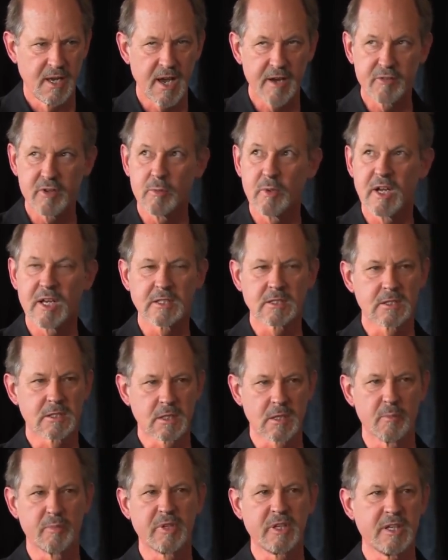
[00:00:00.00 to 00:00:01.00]
Everyone else
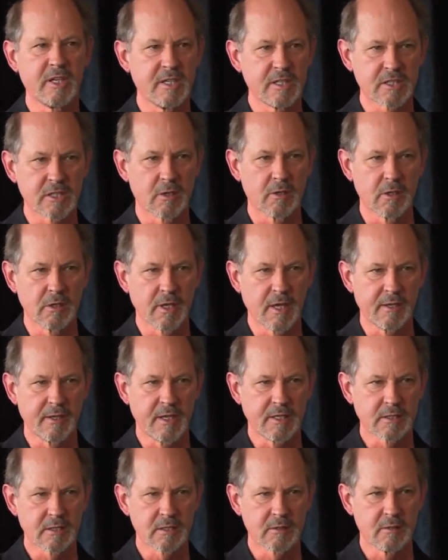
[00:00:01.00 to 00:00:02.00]
is completely sold on
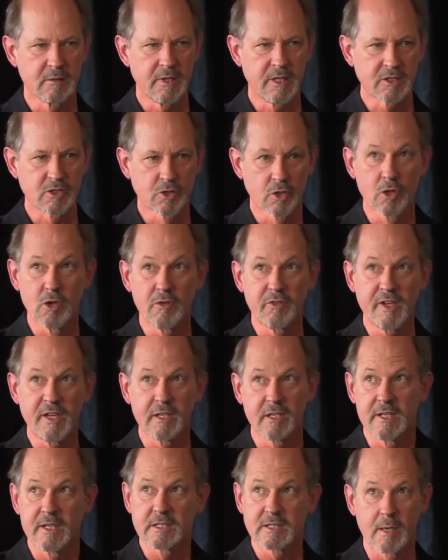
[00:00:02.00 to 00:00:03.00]
it. It's
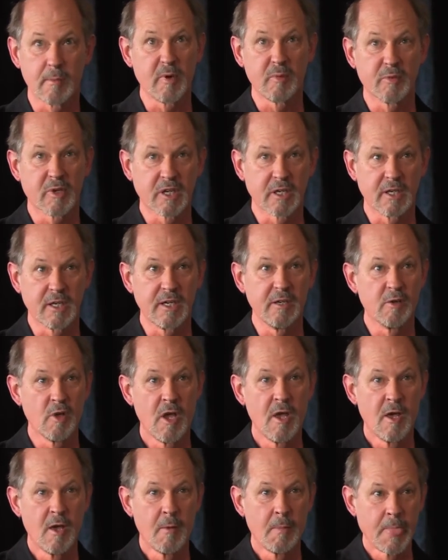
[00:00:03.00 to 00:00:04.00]
groovy, at least some of them are good.
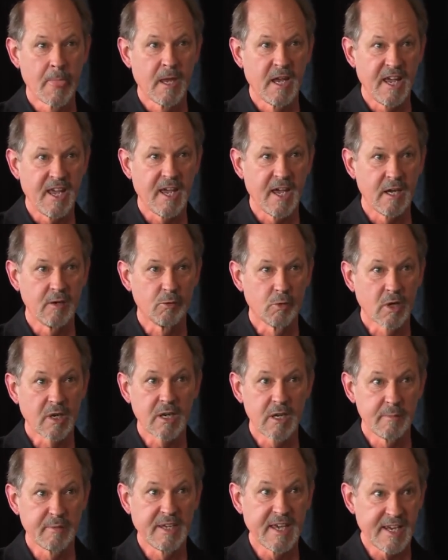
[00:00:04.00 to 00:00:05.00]
And we're
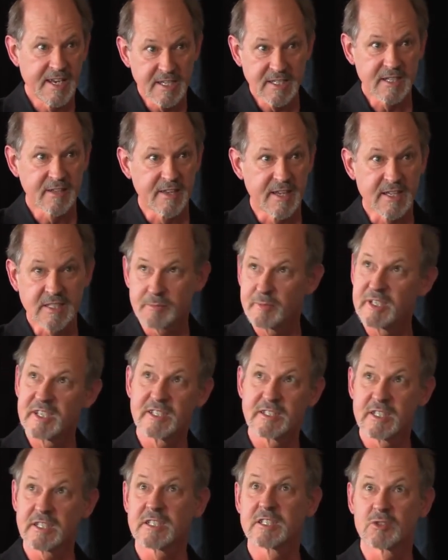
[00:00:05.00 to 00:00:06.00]
going to get into this
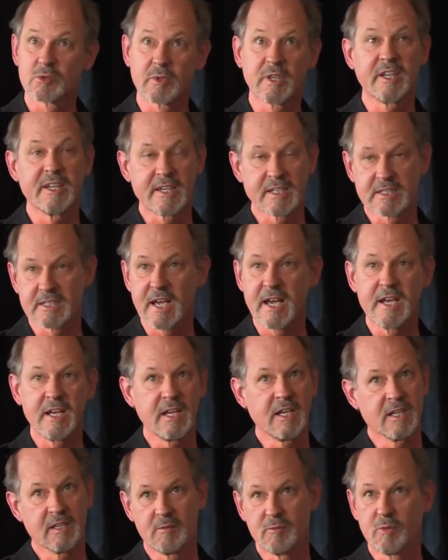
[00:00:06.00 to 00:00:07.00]
because this is really
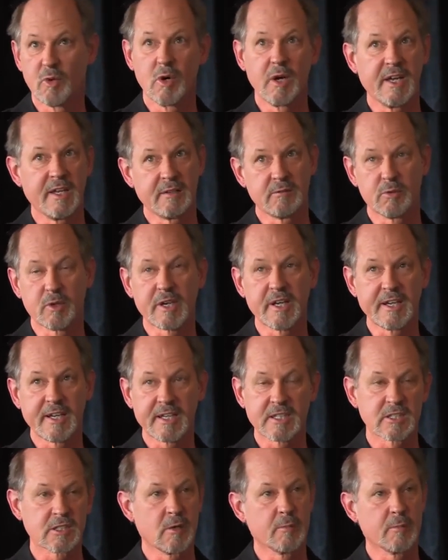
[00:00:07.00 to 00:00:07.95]
exciting, and boy, we're going to get